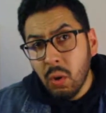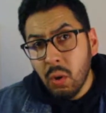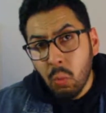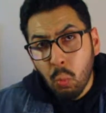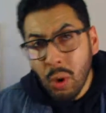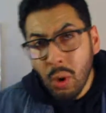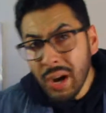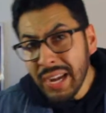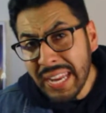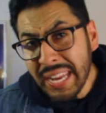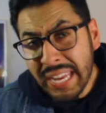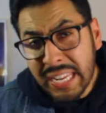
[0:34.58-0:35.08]

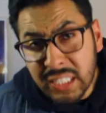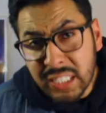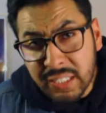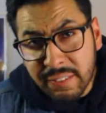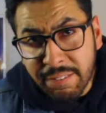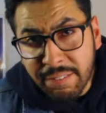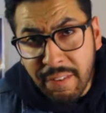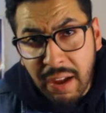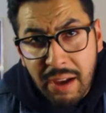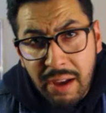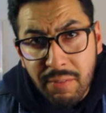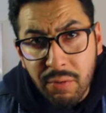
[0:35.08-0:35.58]
what is
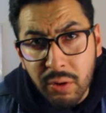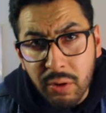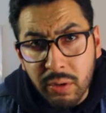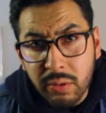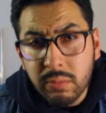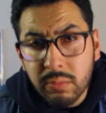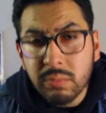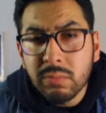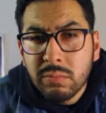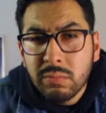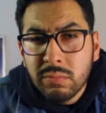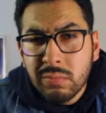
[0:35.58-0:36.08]
Fiverr?
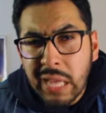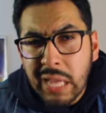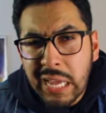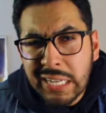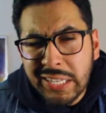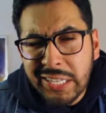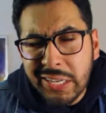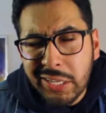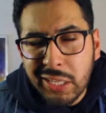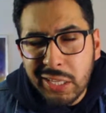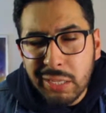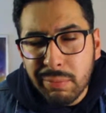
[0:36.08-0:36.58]
I'll
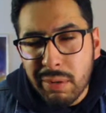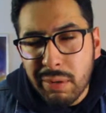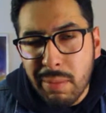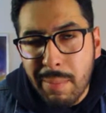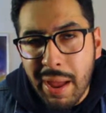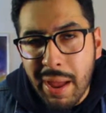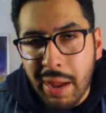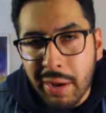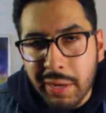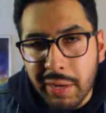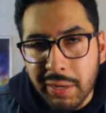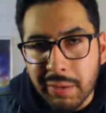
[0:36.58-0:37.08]
tell you a little bit
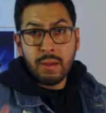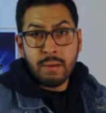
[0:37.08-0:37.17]
about it.